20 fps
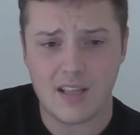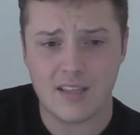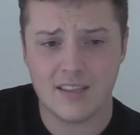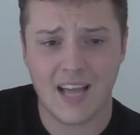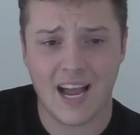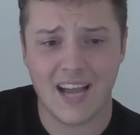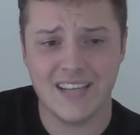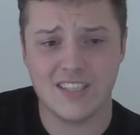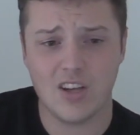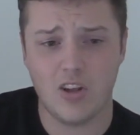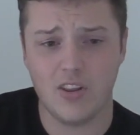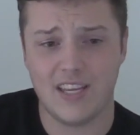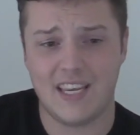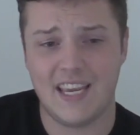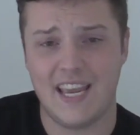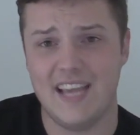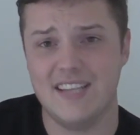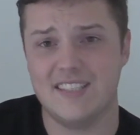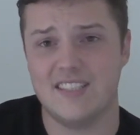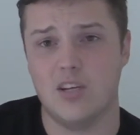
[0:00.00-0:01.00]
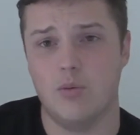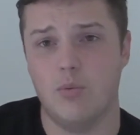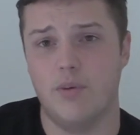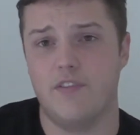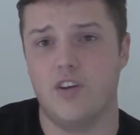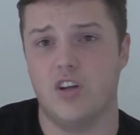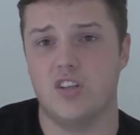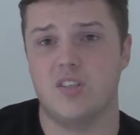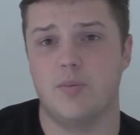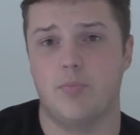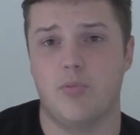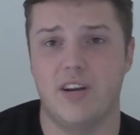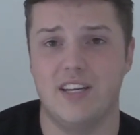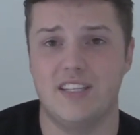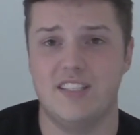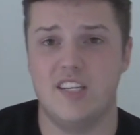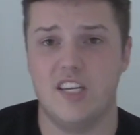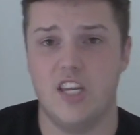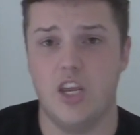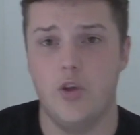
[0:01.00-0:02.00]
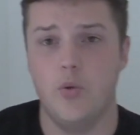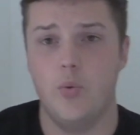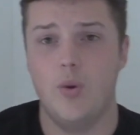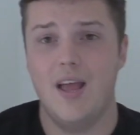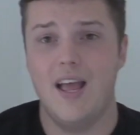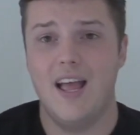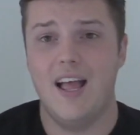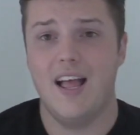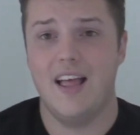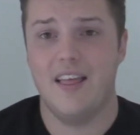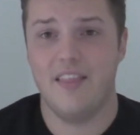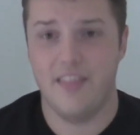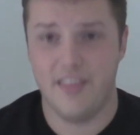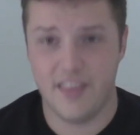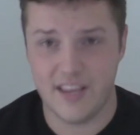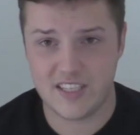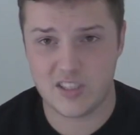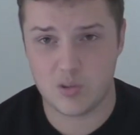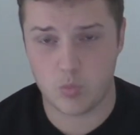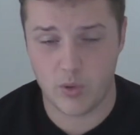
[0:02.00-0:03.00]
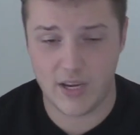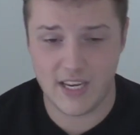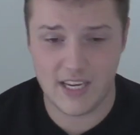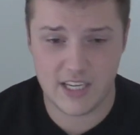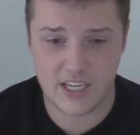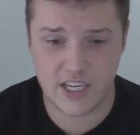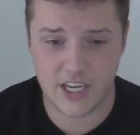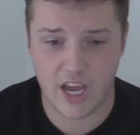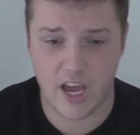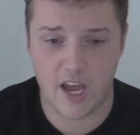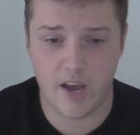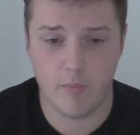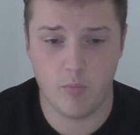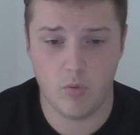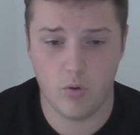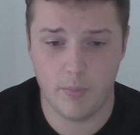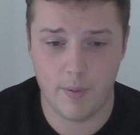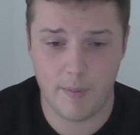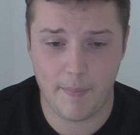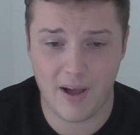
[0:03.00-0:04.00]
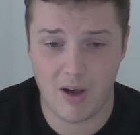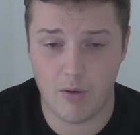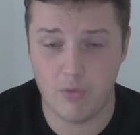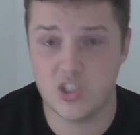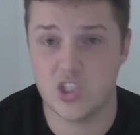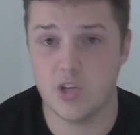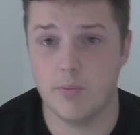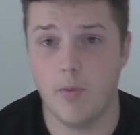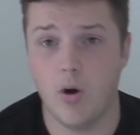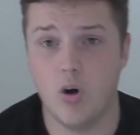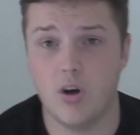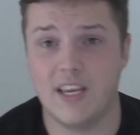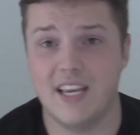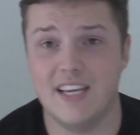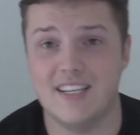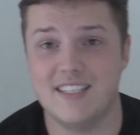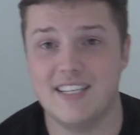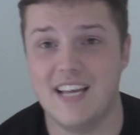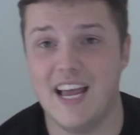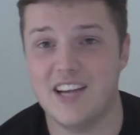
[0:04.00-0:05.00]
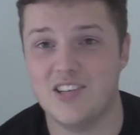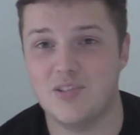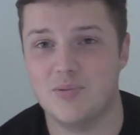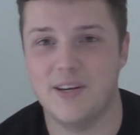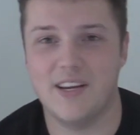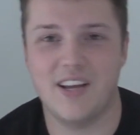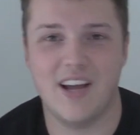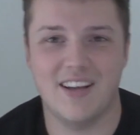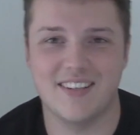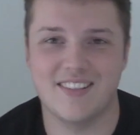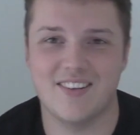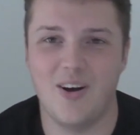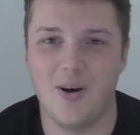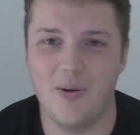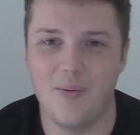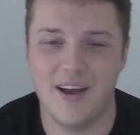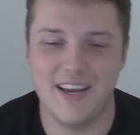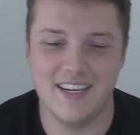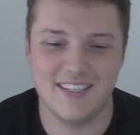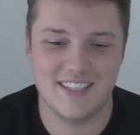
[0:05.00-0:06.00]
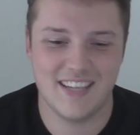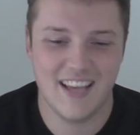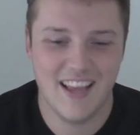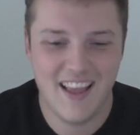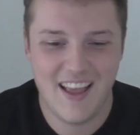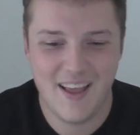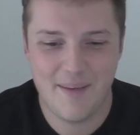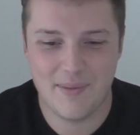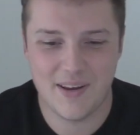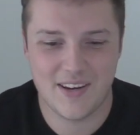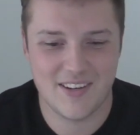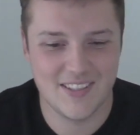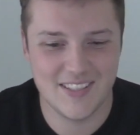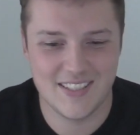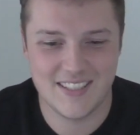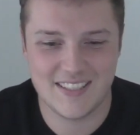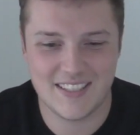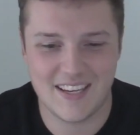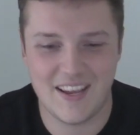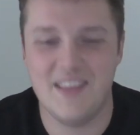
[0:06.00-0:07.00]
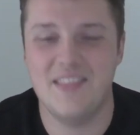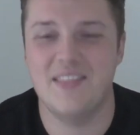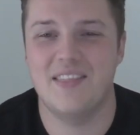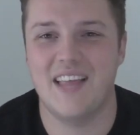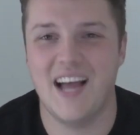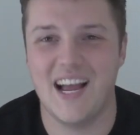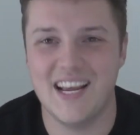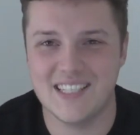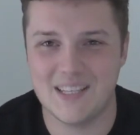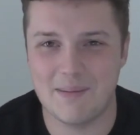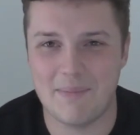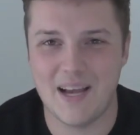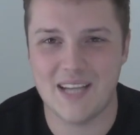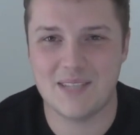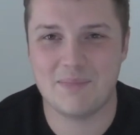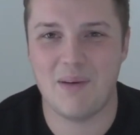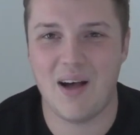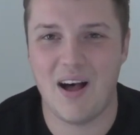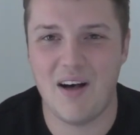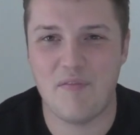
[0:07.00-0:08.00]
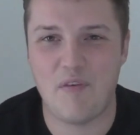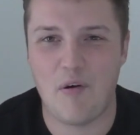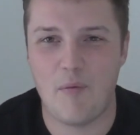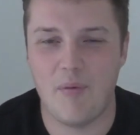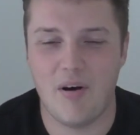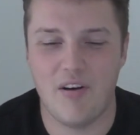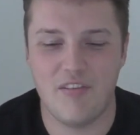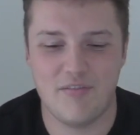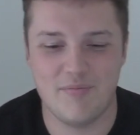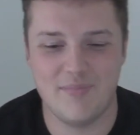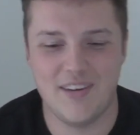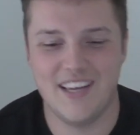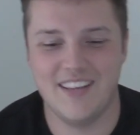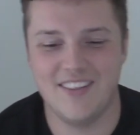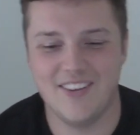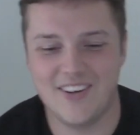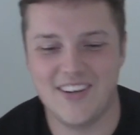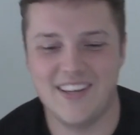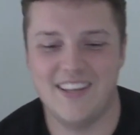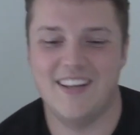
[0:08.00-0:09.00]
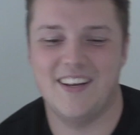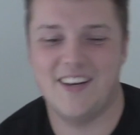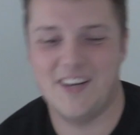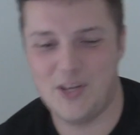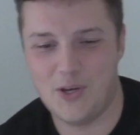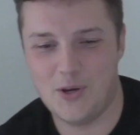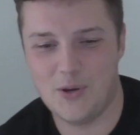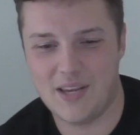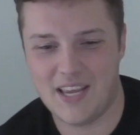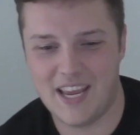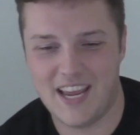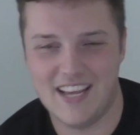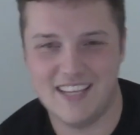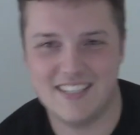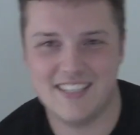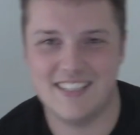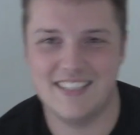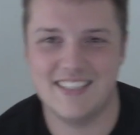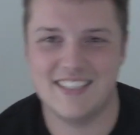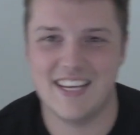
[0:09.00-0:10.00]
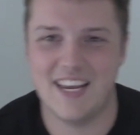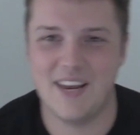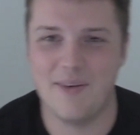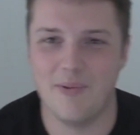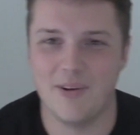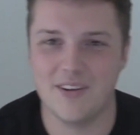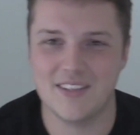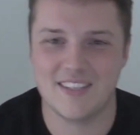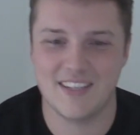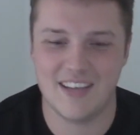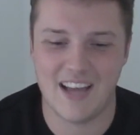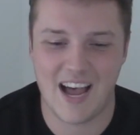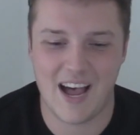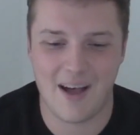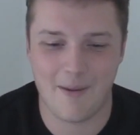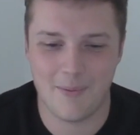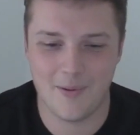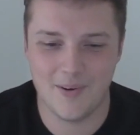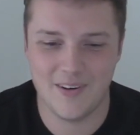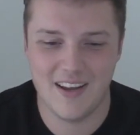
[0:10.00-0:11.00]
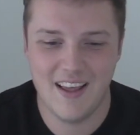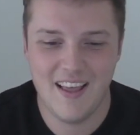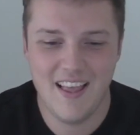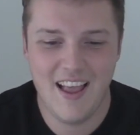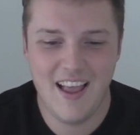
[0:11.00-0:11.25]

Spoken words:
that is all the kits that we've got to bring to you this week. We'll be back with some more kits next week, as always, because that is the best part of football for me, looking at the new kits and seeing what's going to happen.